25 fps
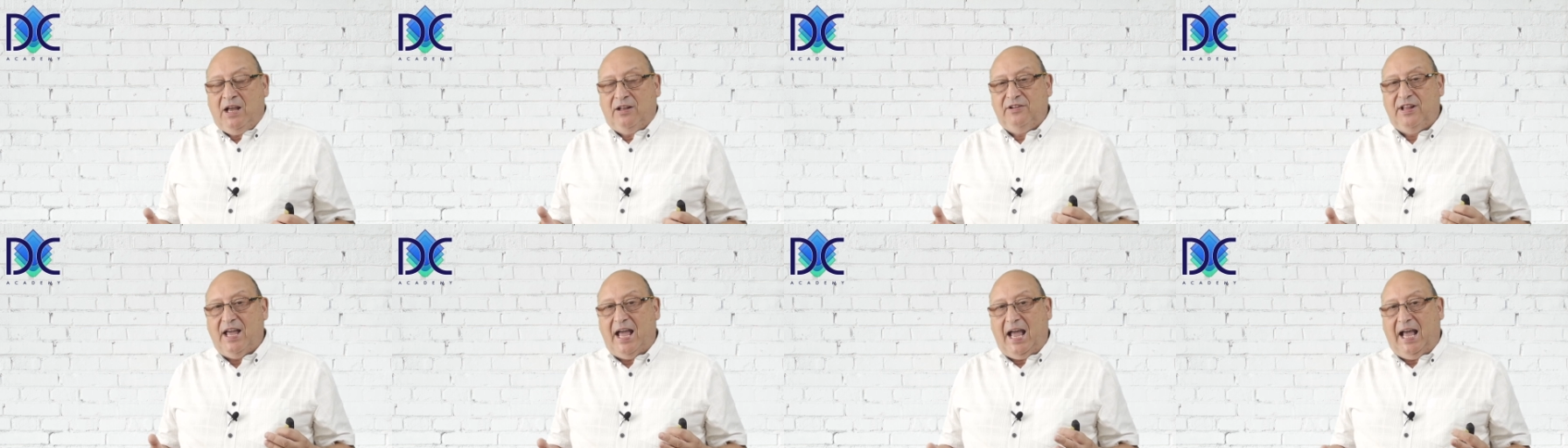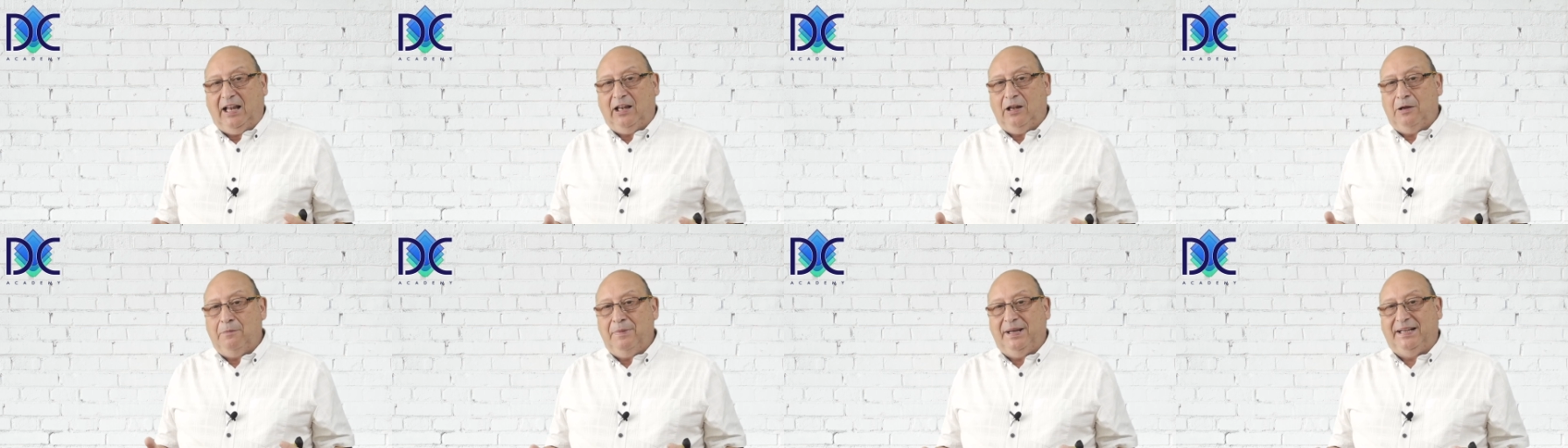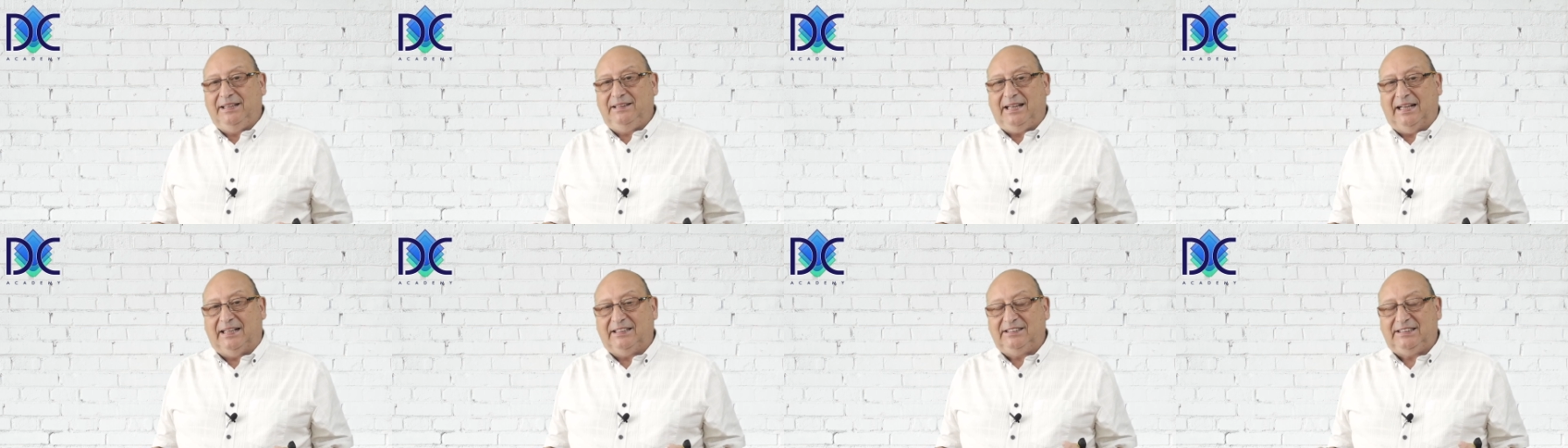the
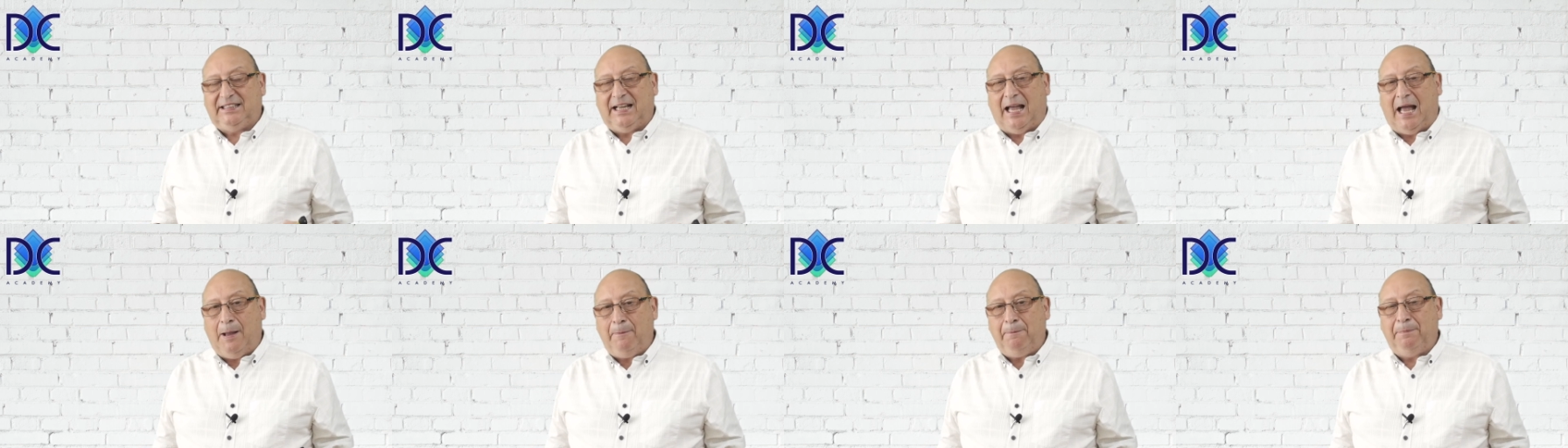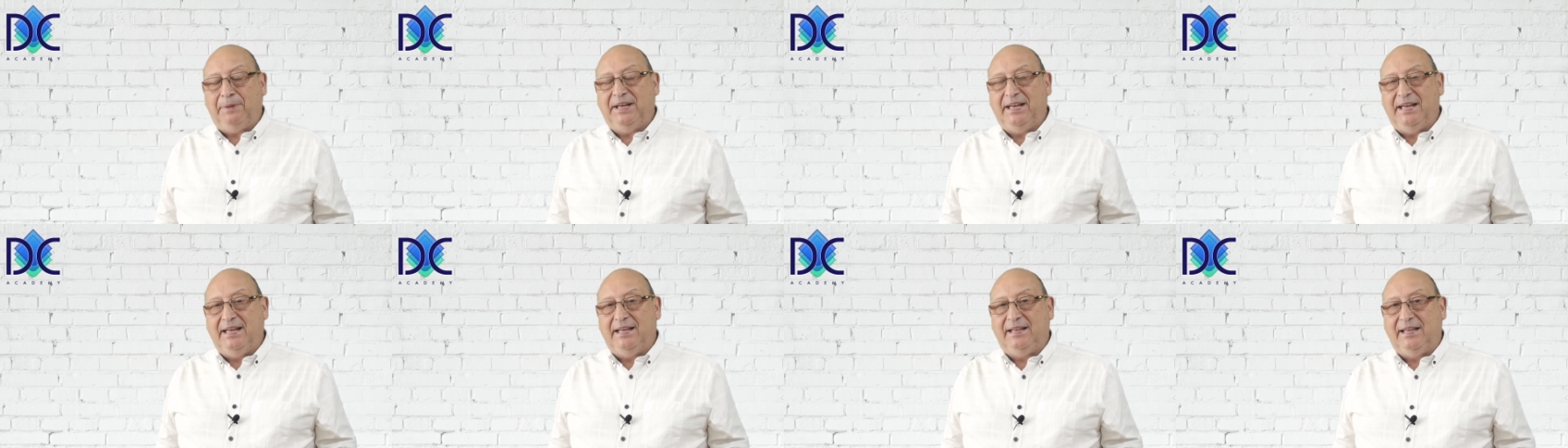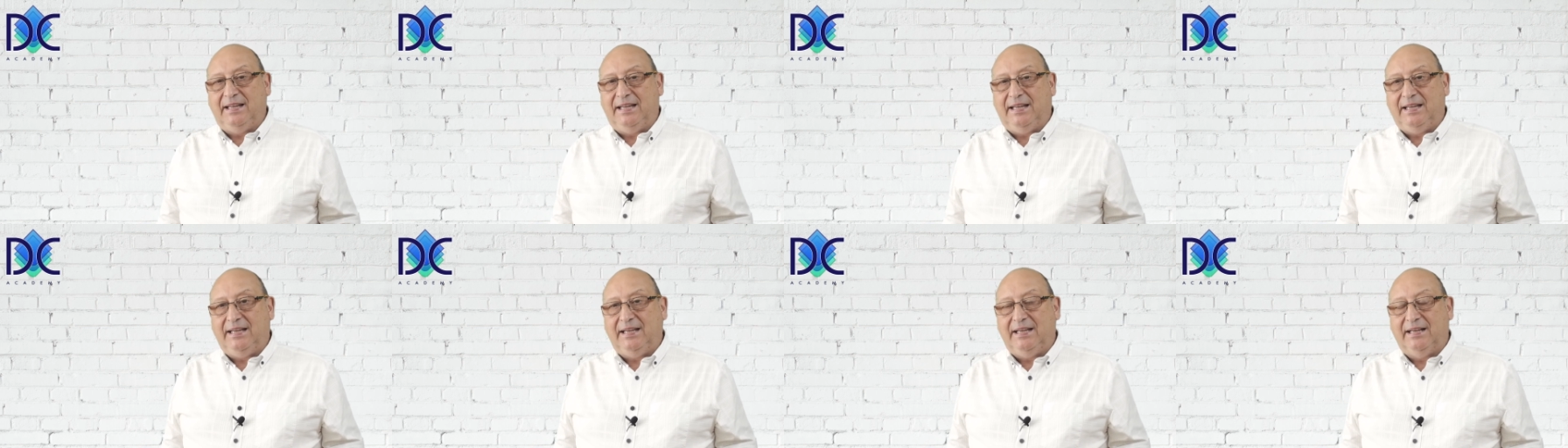element that's happening
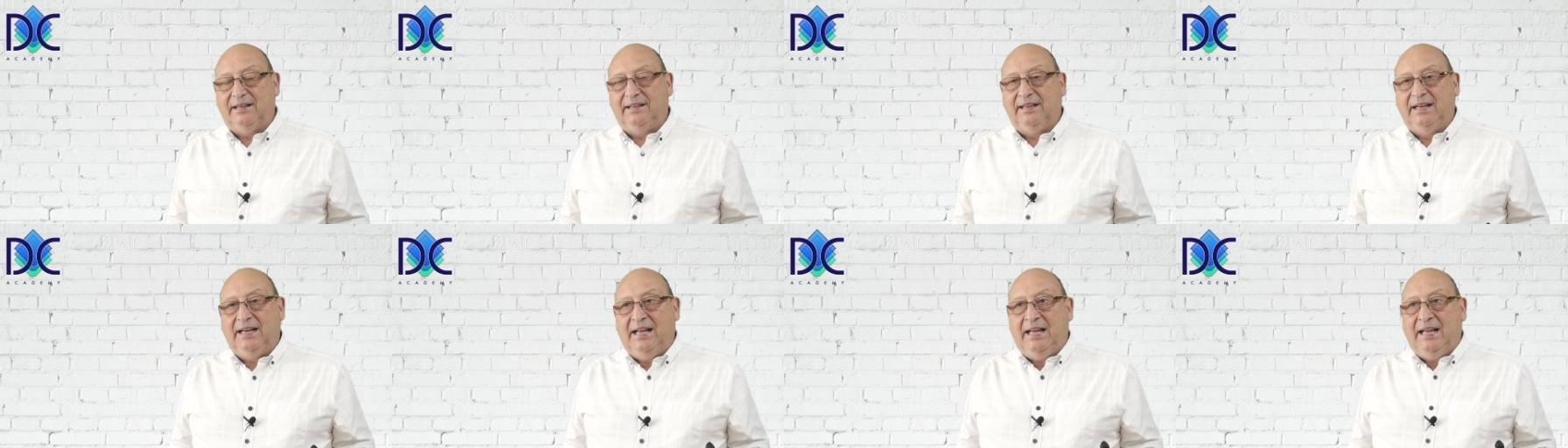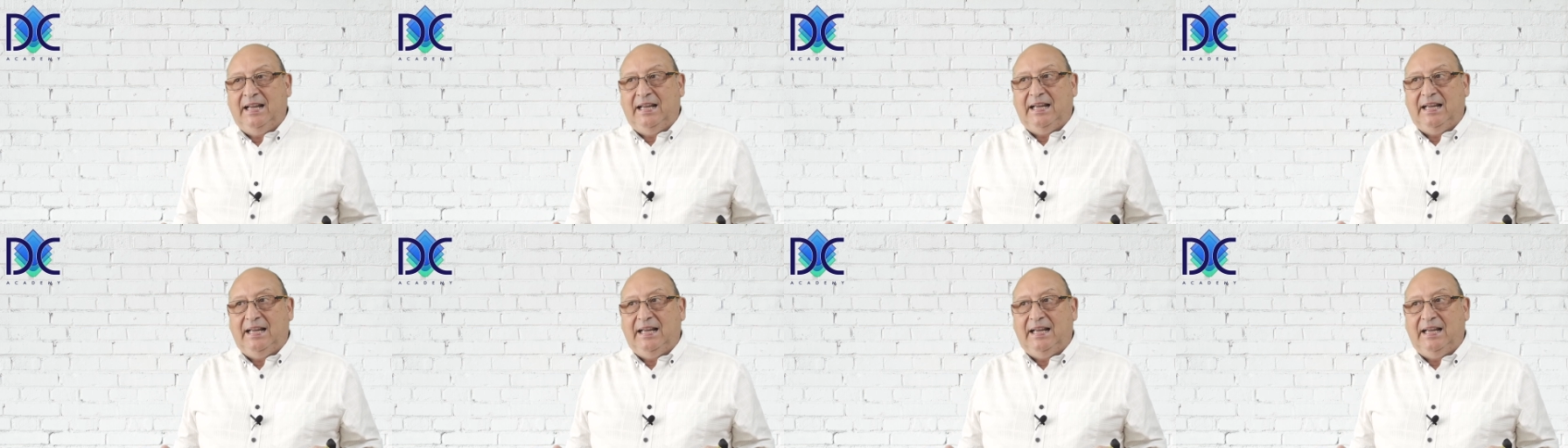here